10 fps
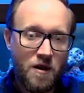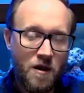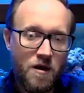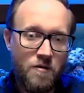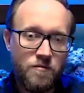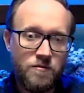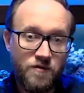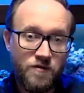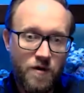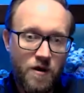
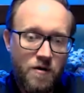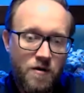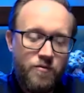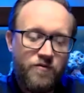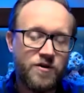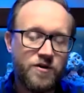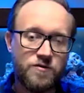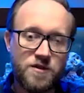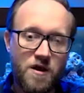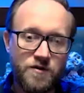the
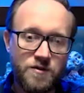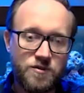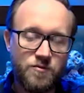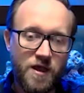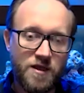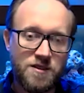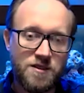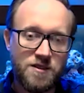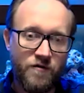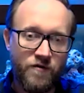professional service
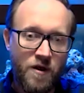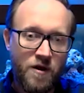perspective,